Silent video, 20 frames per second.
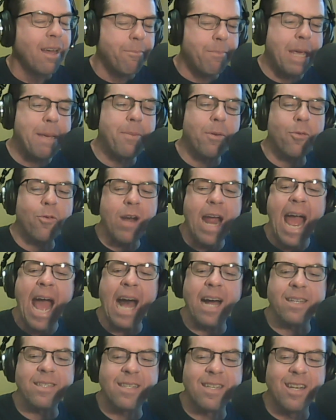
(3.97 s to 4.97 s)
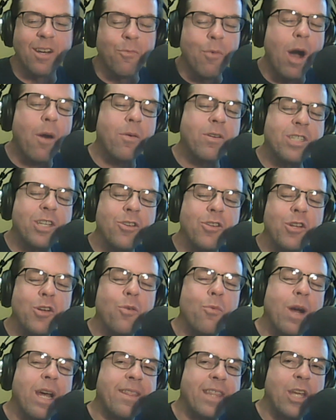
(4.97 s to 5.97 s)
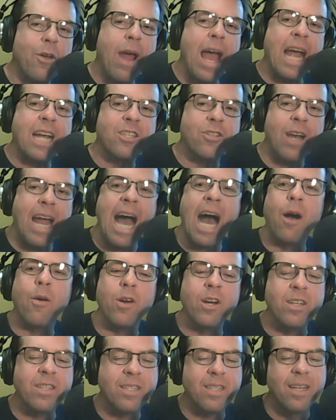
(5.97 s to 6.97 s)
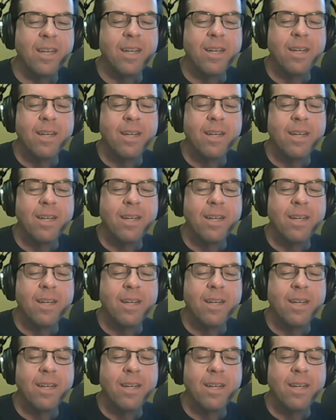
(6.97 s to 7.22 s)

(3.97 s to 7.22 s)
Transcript: people were asked, what would you do with your extra hours?